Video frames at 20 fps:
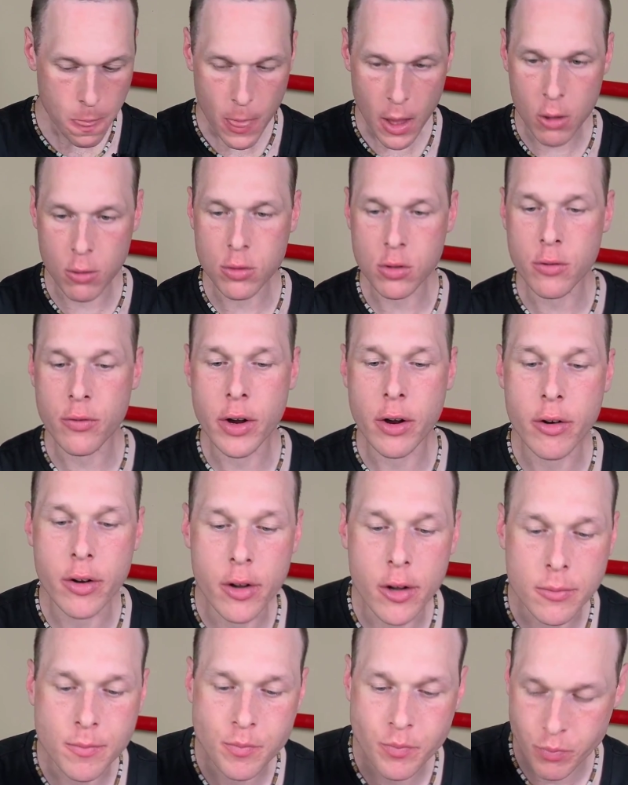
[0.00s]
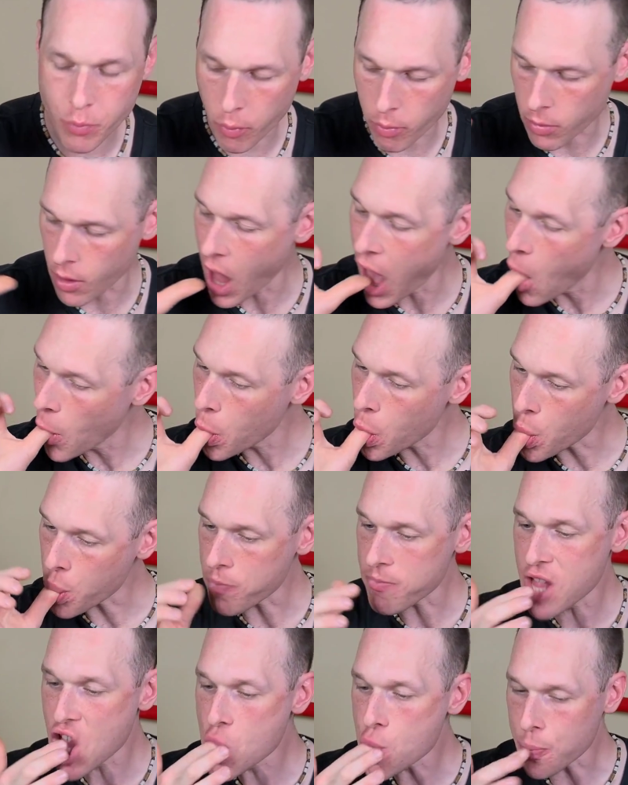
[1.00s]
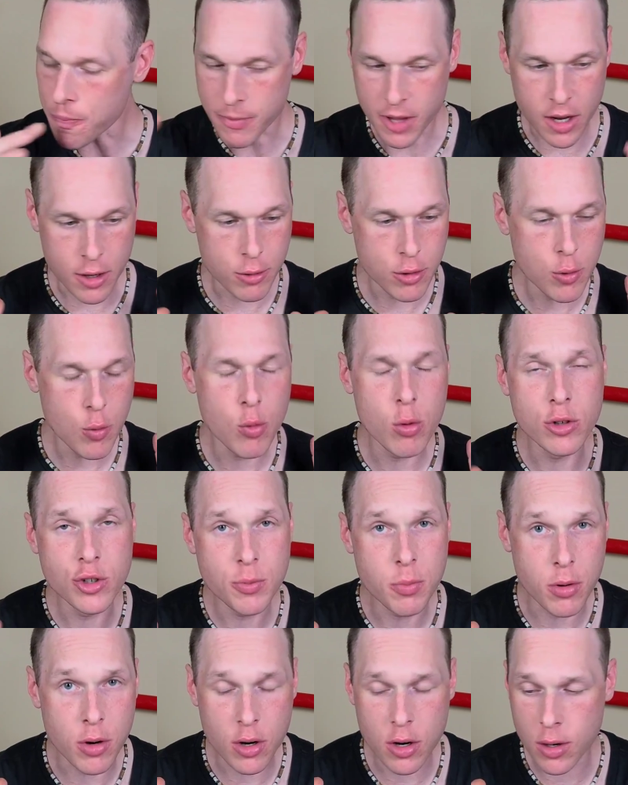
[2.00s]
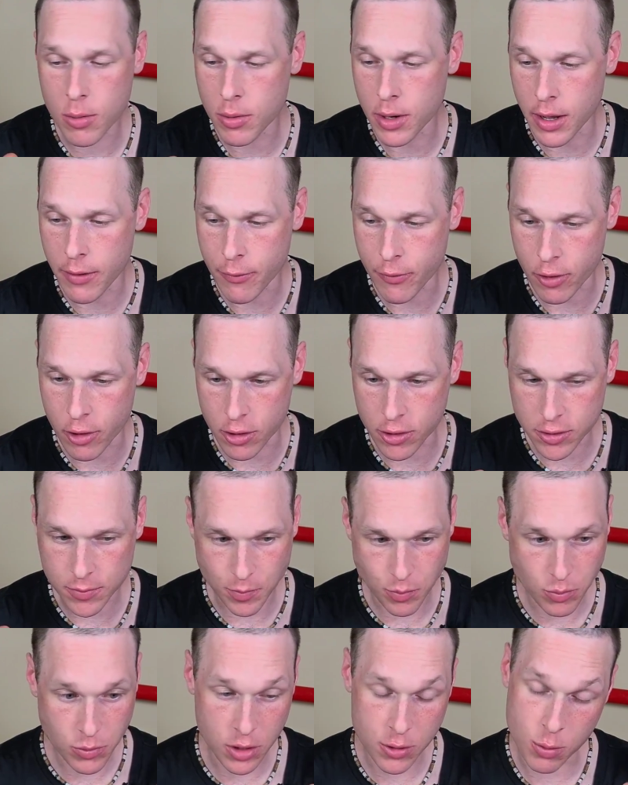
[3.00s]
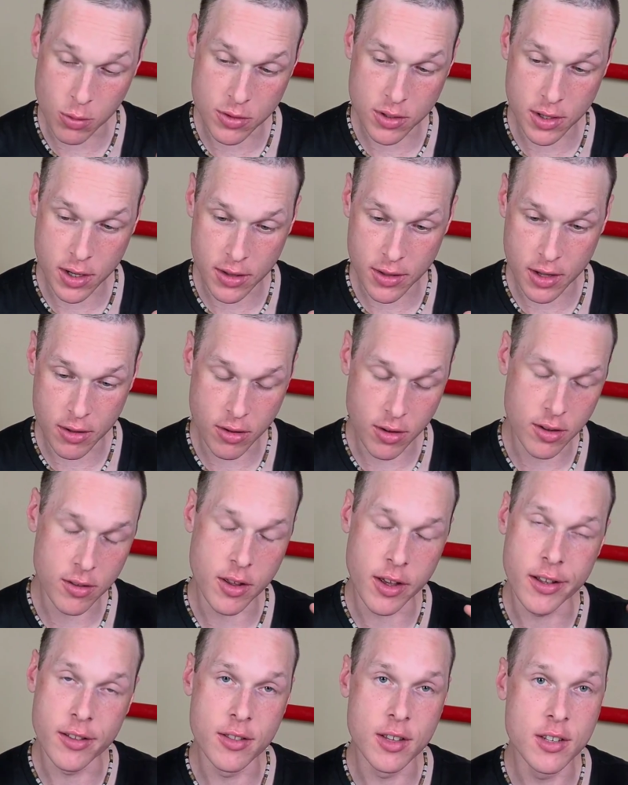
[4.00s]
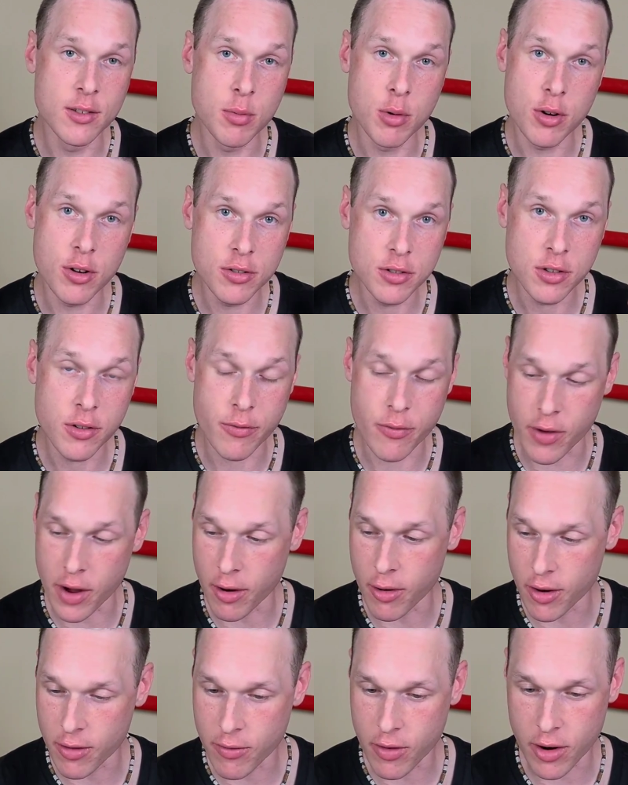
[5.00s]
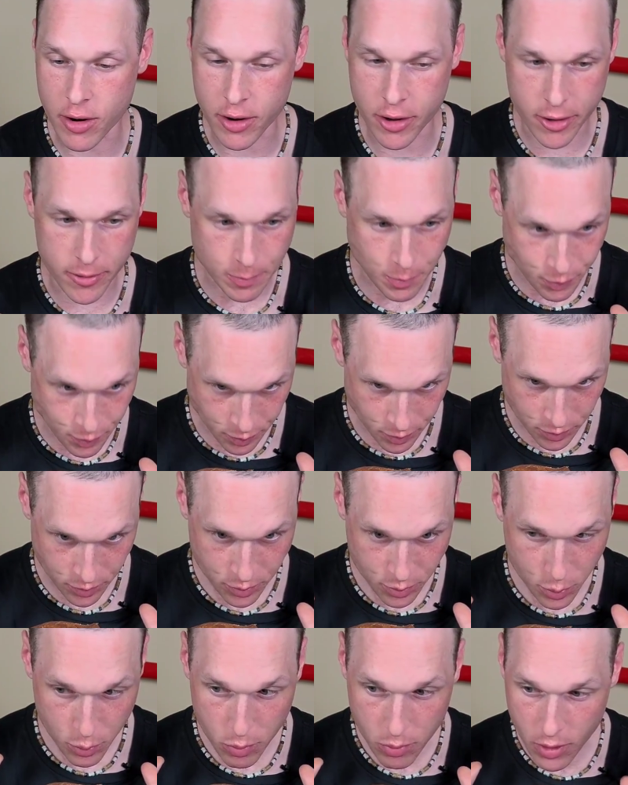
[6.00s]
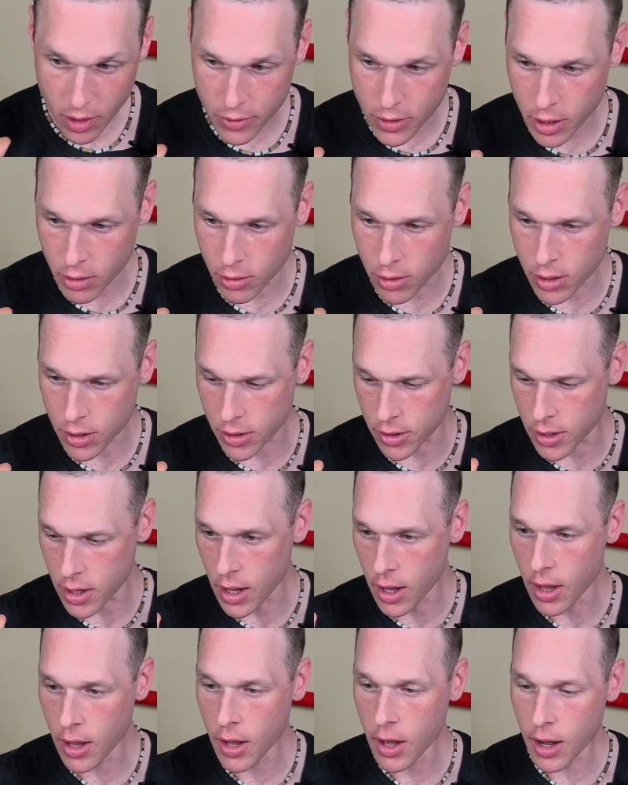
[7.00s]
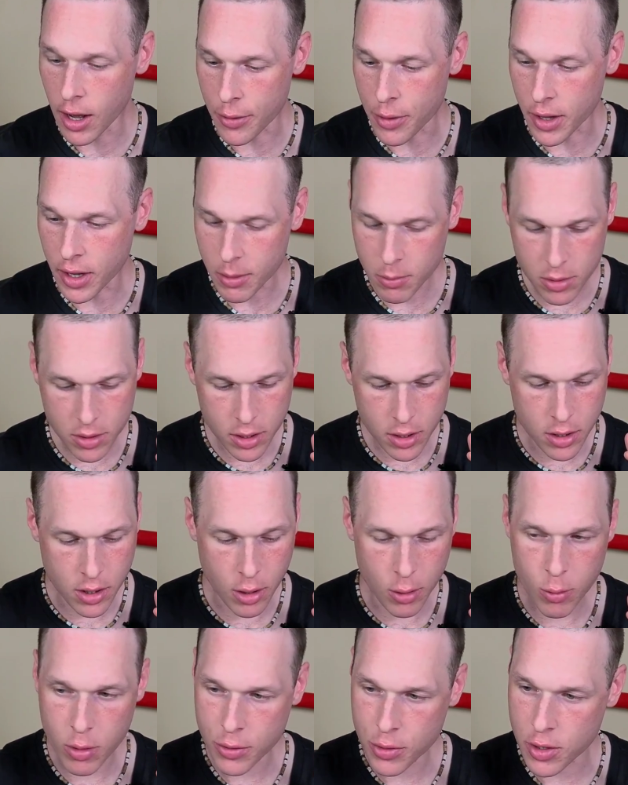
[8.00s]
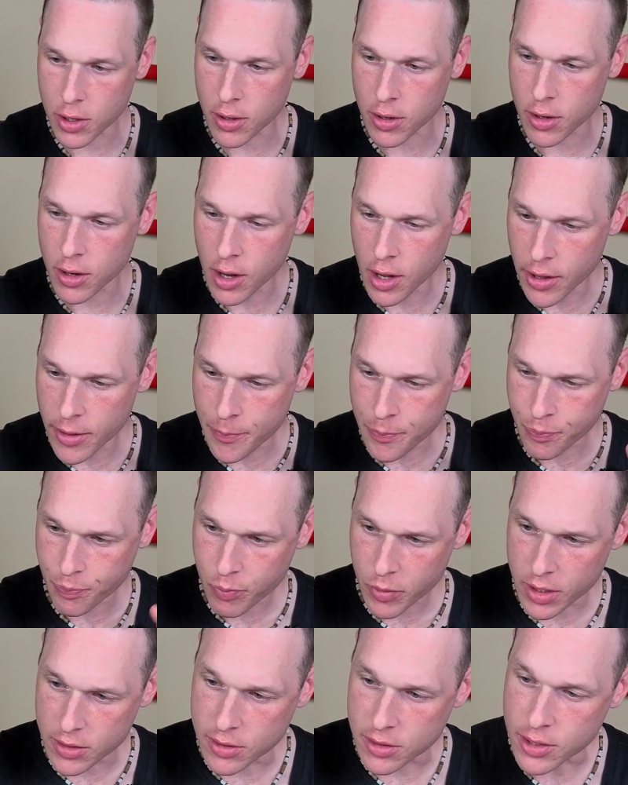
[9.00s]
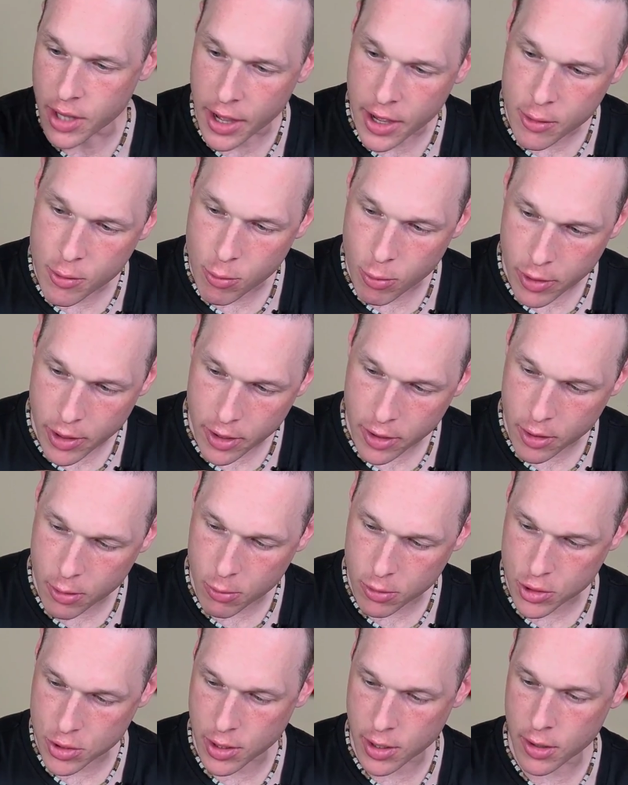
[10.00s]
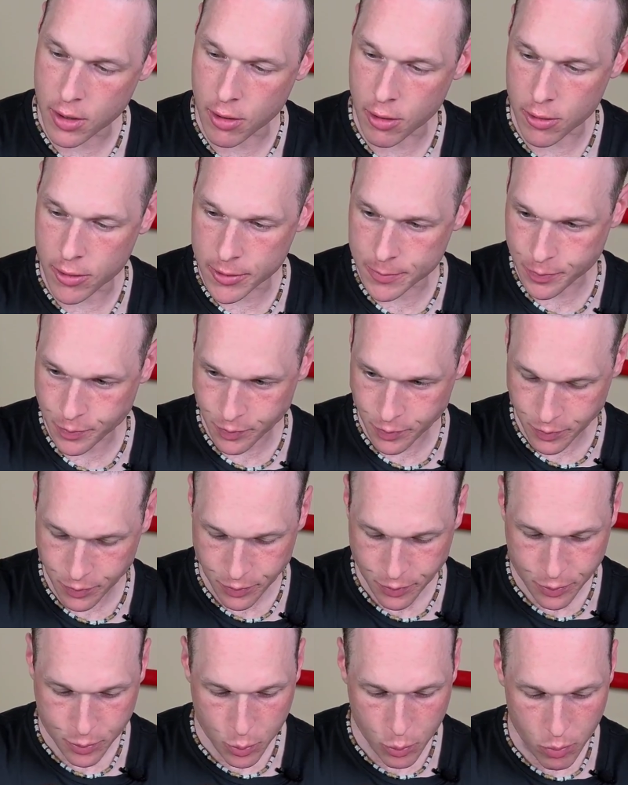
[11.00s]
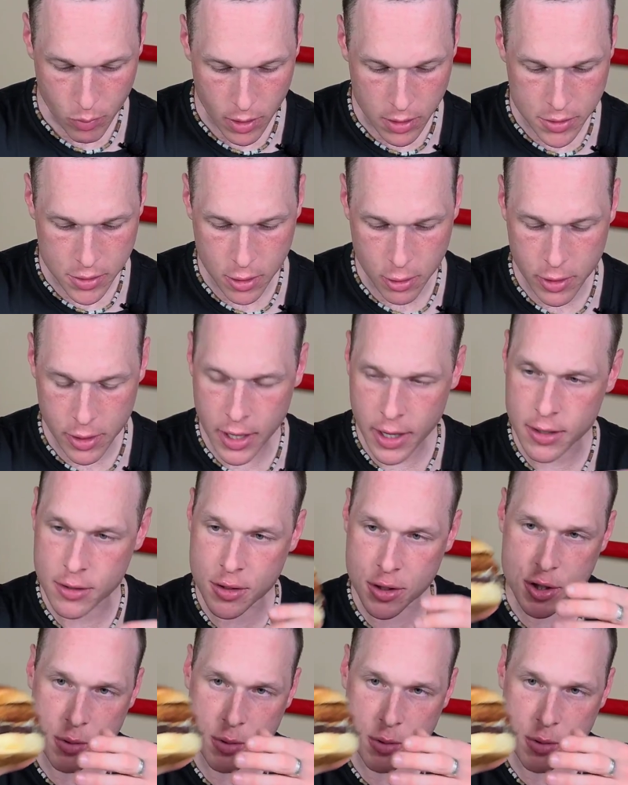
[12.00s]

Those are very good. I don't know which burger I'm gonna have first, because once again, these burgers are very, very good. They look good. I think I'm gonna go with their dead ringer, which they call it. So it has